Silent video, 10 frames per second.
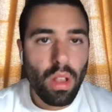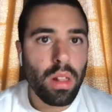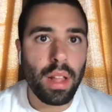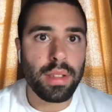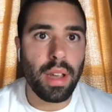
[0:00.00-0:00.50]

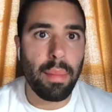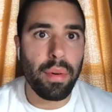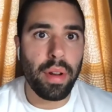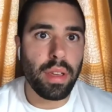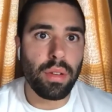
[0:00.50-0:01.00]
let's
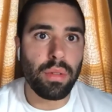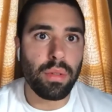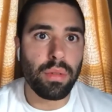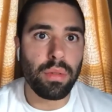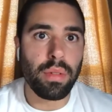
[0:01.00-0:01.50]
operate
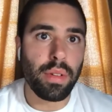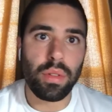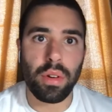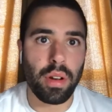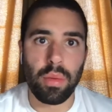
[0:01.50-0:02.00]
you. You
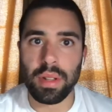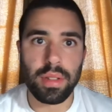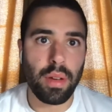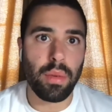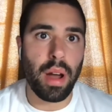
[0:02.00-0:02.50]
tore on a
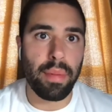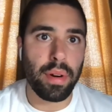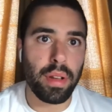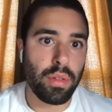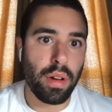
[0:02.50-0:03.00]
Wednesday, we're
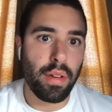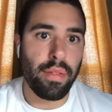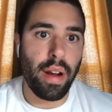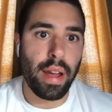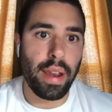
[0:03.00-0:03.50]
operating you on a
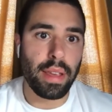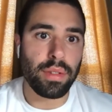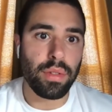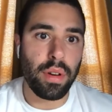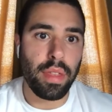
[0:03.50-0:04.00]
Friday,
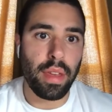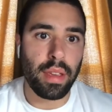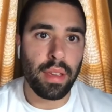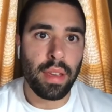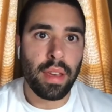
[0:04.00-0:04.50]
sort of thing.